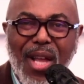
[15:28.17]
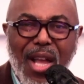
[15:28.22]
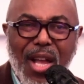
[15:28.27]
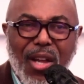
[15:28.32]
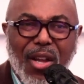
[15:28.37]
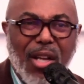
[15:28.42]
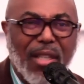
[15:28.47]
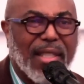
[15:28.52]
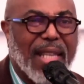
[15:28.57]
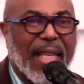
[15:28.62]

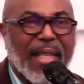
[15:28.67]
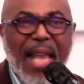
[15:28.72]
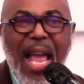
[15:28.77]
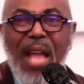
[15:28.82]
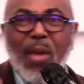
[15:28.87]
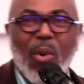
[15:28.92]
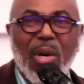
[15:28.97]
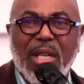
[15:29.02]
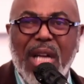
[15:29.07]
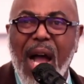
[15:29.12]
Because the day
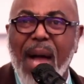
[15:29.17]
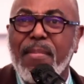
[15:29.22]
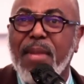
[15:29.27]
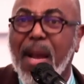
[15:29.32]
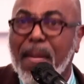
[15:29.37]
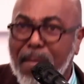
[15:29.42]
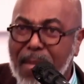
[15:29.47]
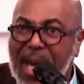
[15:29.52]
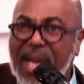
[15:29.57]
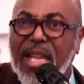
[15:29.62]
will come, your
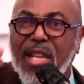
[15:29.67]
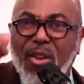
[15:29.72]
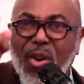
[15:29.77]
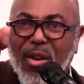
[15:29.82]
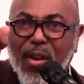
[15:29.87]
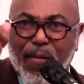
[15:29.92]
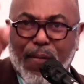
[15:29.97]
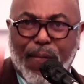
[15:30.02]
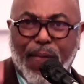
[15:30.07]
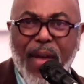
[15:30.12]
money going to
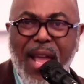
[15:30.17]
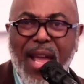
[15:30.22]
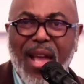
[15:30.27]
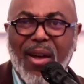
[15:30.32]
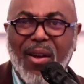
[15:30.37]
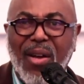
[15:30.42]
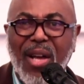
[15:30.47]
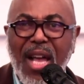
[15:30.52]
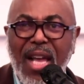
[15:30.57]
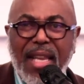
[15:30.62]

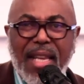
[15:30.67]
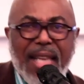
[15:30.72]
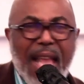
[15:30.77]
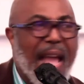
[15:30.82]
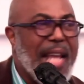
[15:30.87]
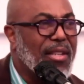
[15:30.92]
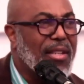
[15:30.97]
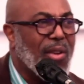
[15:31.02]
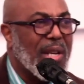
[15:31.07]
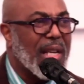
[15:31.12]
fail. The day
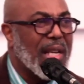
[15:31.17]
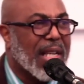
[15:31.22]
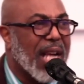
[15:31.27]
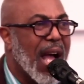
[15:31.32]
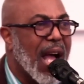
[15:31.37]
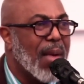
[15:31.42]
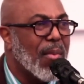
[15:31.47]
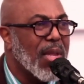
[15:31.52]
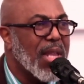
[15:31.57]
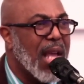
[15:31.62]
is going to
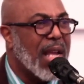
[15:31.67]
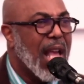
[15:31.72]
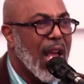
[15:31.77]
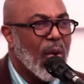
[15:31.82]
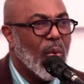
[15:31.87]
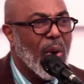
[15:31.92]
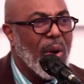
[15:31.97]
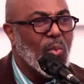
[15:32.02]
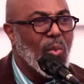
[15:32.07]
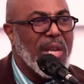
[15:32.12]
come when, you,
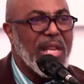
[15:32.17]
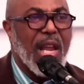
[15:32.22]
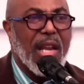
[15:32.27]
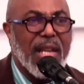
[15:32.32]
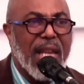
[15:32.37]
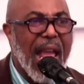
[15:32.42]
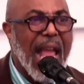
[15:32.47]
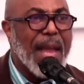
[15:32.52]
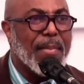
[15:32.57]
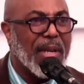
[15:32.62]
when your
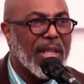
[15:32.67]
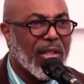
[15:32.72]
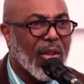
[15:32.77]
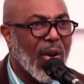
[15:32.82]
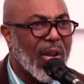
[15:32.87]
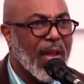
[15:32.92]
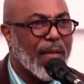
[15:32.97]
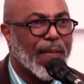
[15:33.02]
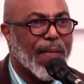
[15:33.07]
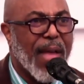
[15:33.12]
neighbor's going
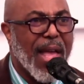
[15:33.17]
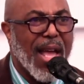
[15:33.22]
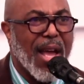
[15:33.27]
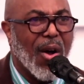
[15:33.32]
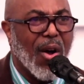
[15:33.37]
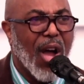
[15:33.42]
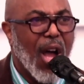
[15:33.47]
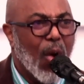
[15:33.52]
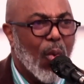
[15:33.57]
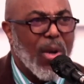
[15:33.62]
to fail,
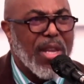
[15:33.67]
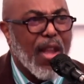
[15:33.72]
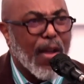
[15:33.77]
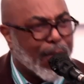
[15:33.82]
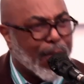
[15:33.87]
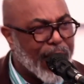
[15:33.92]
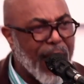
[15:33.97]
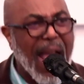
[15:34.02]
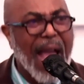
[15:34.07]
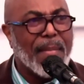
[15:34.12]
when your
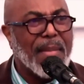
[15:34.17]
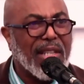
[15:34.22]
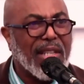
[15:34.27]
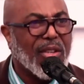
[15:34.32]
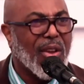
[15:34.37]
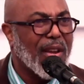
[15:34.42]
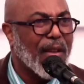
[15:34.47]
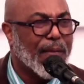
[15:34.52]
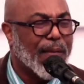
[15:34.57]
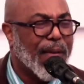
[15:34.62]
family's
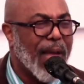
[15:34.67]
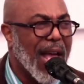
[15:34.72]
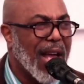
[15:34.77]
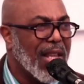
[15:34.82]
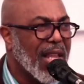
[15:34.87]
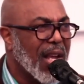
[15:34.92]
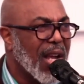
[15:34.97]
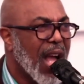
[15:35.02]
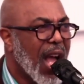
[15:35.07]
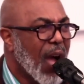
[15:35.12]
going to fail
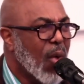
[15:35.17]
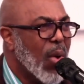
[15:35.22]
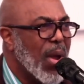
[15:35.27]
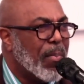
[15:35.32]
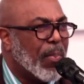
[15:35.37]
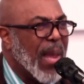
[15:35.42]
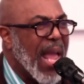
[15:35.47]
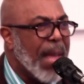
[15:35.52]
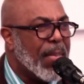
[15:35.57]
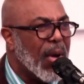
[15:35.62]
you, when
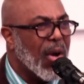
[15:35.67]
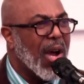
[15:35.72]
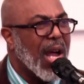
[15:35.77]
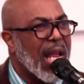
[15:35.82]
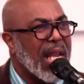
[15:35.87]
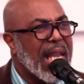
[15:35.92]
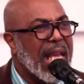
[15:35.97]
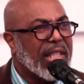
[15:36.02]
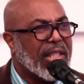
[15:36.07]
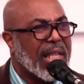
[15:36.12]
people are going to
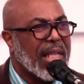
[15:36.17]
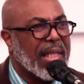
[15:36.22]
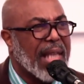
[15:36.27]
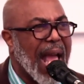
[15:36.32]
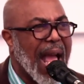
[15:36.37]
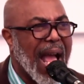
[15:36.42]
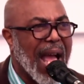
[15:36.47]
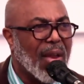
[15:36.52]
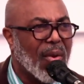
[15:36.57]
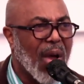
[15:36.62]
let you
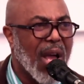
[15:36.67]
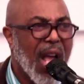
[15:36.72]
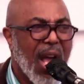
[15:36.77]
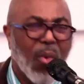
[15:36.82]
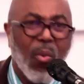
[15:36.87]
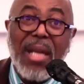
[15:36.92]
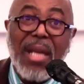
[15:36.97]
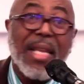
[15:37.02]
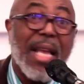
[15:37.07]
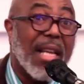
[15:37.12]
down. Uh,
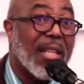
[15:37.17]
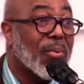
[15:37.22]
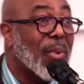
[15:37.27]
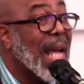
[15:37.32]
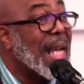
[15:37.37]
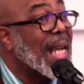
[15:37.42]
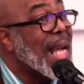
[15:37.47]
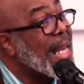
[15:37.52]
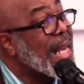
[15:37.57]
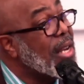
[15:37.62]
well, guess what? I
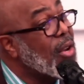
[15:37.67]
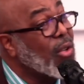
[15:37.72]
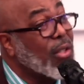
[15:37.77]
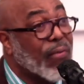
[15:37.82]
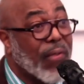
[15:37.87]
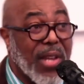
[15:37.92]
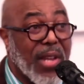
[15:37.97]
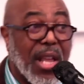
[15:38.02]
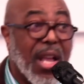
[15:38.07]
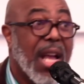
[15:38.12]
got news
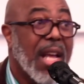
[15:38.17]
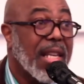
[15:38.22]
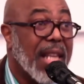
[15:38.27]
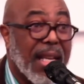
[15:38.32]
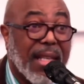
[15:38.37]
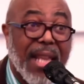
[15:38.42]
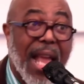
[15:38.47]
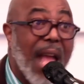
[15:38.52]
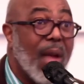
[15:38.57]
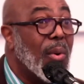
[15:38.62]
for you. The
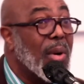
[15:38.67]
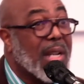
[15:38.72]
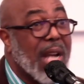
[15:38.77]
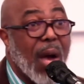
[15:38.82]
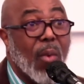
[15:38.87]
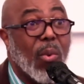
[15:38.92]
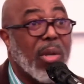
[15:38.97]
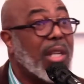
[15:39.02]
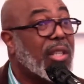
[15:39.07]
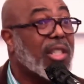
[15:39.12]
day will come
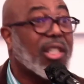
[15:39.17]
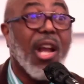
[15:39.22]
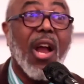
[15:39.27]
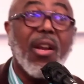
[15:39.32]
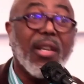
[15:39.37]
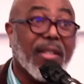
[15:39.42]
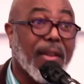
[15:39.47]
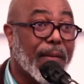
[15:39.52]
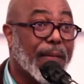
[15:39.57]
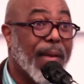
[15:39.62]
when the church
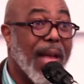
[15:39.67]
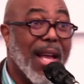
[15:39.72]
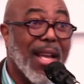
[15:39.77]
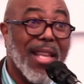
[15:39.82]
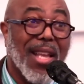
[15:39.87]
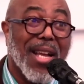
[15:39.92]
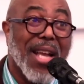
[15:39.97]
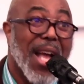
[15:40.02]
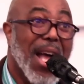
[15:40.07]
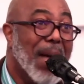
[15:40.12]
will fail you.
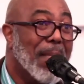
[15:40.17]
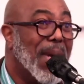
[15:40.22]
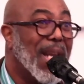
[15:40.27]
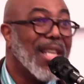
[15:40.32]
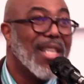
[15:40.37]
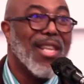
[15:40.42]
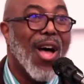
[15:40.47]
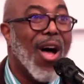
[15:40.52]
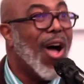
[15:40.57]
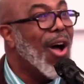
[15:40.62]
But as
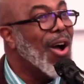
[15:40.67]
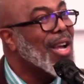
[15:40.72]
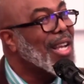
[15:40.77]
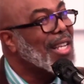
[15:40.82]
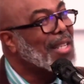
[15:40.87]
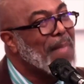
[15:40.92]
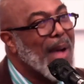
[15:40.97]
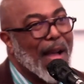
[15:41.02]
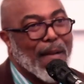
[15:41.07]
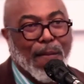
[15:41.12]
long as
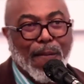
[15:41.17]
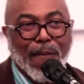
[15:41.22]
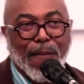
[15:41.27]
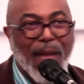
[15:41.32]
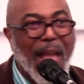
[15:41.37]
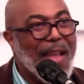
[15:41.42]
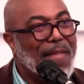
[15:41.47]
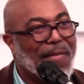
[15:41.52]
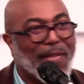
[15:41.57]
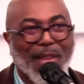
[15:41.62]
my
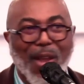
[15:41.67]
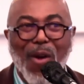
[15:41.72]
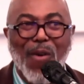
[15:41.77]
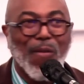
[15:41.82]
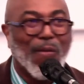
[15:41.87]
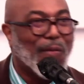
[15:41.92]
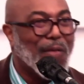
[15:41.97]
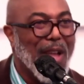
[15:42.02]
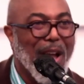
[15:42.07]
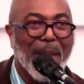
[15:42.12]
faith don't
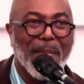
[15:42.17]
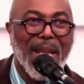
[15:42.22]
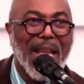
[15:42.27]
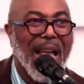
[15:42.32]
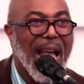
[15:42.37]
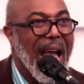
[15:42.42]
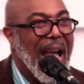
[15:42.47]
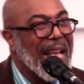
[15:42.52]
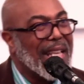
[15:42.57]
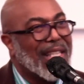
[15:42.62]
fail me,
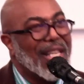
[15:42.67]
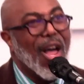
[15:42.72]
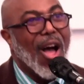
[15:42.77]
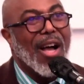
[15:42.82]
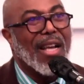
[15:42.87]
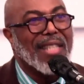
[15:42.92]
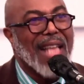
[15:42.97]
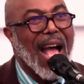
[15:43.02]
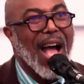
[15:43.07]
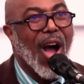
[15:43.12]
as long as
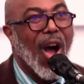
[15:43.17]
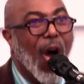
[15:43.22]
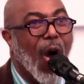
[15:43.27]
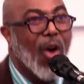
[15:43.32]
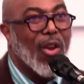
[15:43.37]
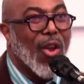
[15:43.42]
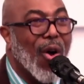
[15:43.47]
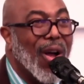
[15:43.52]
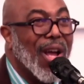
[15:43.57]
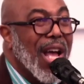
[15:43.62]
I hold
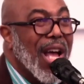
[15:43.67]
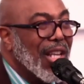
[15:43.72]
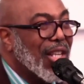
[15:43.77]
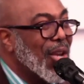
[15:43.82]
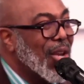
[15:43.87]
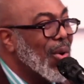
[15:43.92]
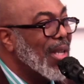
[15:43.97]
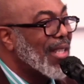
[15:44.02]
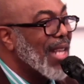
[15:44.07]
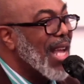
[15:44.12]
on
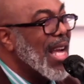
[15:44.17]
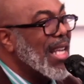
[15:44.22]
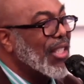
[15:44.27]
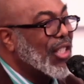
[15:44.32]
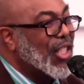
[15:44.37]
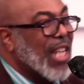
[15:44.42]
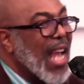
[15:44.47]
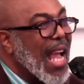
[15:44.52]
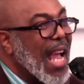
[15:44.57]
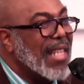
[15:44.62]
to his
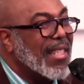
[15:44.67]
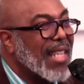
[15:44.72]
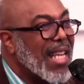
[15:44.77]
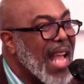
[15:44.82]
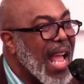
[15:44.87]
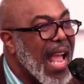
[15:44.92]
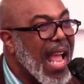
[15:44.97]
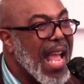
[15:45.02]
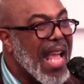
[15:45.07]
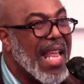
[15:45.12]
unchanging
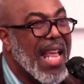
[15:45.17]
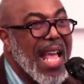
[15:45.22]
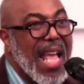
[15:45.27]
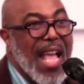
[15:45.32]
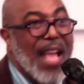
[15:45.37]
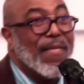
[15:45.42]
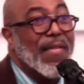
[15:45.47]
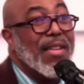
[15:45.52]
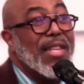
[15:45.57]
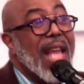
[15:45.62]
hand,
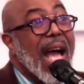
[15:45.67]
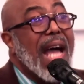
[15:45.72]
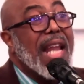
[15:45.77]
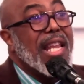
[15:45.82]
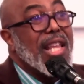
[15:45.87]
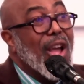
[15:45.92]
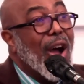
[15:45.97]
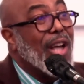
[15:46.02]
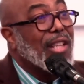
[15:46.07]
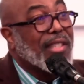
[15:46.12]
if none of
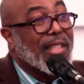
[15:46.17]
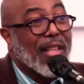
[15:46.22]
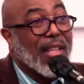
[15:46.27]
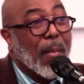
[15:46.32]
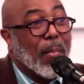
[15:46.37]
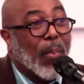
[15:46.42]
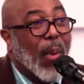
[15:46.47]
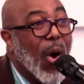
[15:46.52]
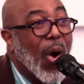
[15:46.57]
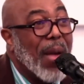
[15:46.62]
y'all
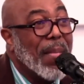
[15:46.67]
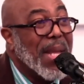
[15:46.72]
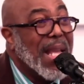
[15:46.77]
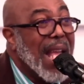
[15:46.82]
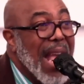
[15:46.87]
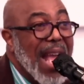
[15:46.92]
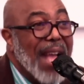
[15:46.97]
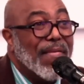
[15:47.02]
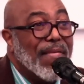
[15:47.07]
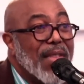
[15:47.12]
support me,
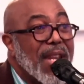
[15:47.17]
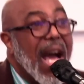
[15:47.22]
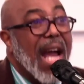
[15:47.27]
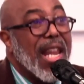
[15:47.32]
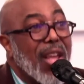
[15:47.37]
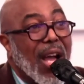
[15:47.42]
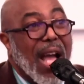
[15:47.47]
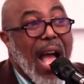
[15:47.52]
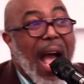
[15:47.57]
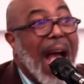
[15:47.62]
if none of
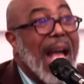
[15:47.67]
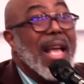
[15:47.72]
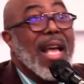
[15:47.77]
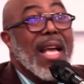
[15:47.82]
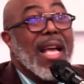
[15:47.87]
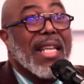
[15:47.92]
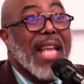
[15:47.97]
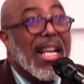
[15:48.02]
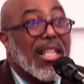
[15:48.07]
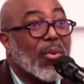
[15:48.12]
y'all, I,
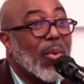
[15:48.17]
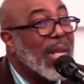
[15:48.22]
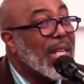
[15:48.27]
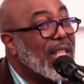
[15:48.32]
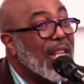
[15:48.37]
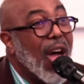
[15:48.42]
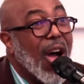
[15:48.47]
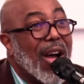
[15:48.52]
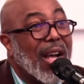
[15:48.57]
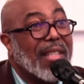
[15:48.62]
guess what? As
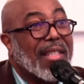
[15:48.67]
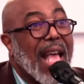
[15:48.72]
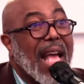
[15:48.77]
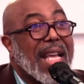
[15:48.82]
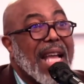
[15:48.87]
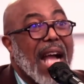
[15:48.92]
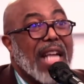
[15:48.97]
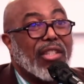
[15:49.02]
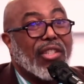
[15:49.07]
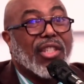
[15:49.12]
long as I
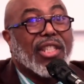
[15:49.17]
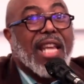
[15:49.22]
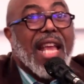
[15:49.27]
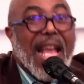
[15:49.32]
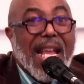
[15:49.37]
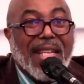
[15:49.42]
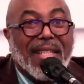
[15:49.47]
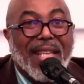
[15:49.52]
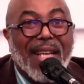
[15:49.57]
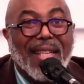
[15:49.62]
got
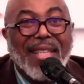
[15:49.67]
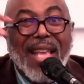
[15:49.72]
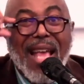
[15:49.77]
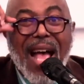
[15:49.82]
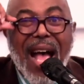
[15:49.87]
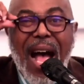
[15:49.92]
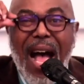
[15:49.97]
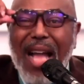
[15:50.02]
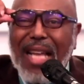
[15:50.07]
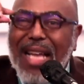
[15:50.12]
Jesus,
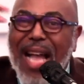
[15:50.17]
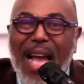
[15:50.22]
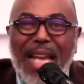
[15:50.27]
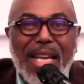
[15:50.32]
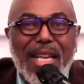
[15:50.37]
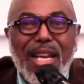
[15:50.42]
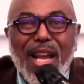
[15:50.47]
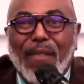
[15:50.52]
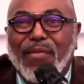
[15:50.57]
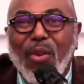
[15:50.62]
I got
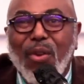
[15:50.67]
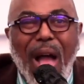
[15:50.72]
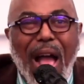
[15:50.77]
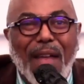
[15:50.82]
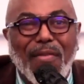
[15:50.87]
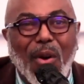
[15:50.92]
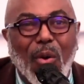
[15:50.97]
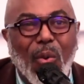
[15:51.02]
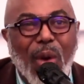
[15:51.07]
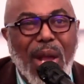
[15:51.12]
enough. Do I have
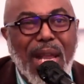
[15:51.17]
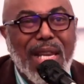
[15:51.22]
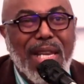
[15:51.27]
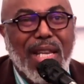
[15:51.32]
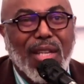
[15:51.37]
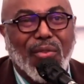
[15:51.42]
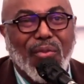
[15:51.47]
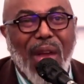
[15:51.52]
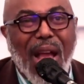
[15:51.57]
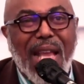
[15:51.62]
a
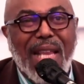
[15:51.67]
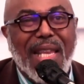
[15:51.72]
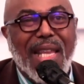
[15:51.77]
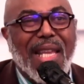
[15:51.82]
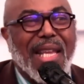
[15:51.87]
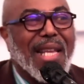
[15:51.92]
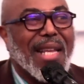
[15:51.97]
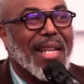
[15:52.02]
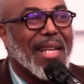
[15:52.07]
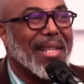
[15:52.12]
witness right
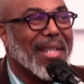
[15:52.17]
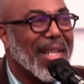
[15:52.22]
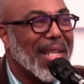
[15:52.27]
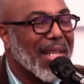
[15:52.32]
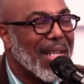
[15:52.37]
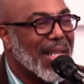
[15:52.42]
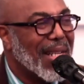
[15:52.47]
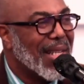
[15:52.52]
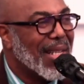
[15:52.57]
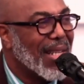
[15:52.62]

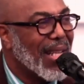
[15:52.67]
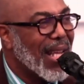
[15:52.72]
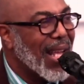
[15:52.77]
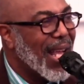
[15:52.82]
here?